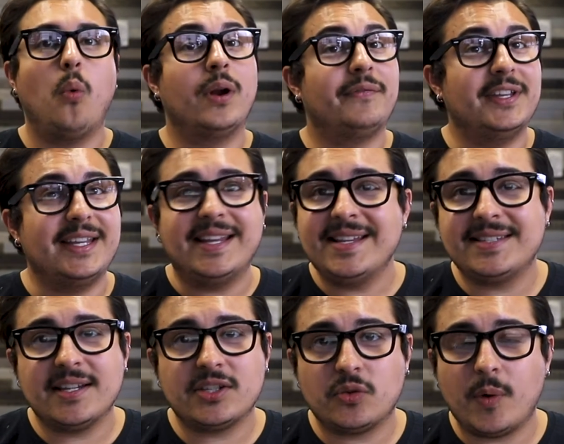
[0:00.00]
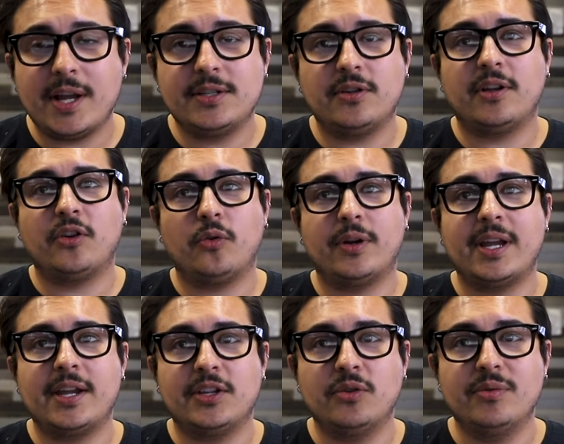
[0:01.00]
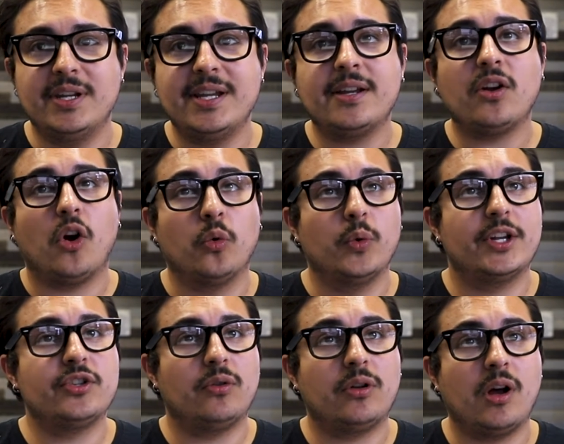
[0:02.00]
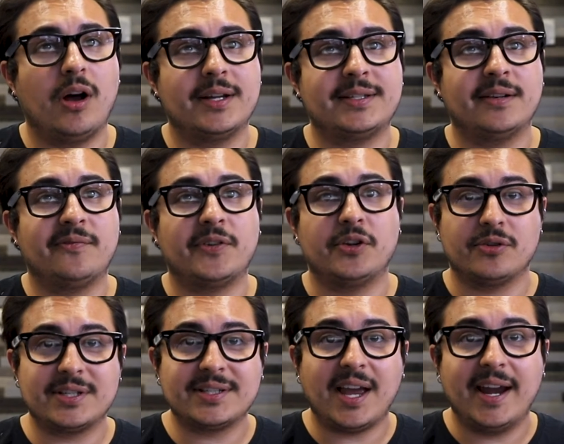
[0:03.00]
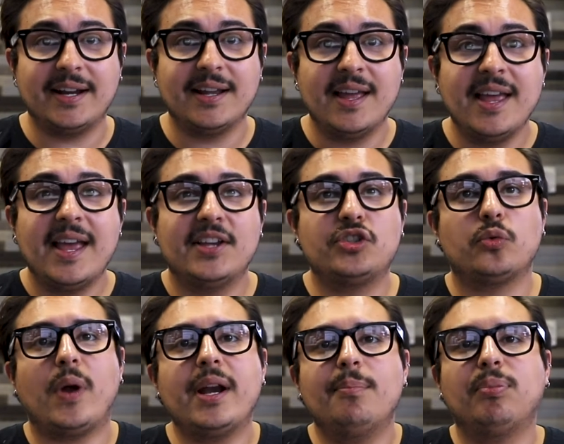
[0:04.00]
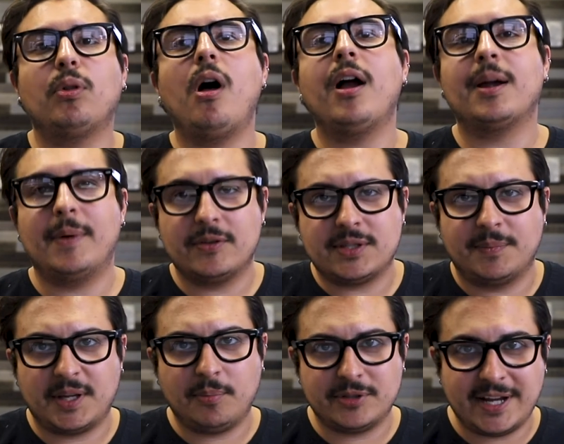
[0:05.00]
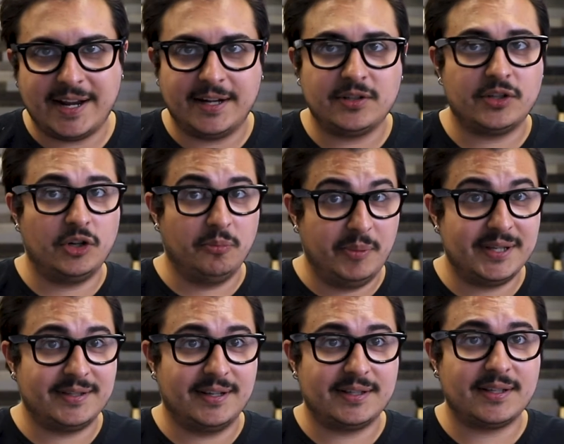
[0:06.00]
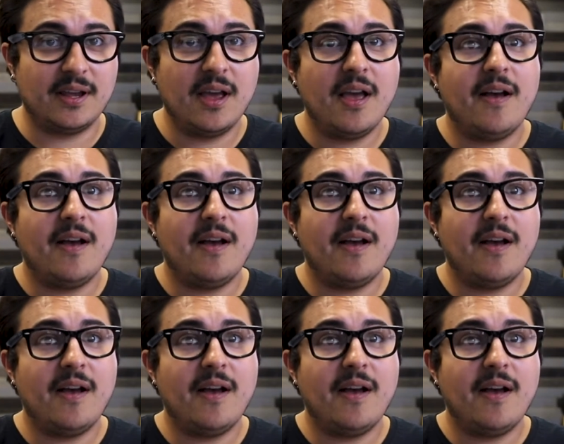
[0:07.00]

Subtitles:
One of the easiest ways you can create unique, original content for your site is to write a blog about something pertaining to your business.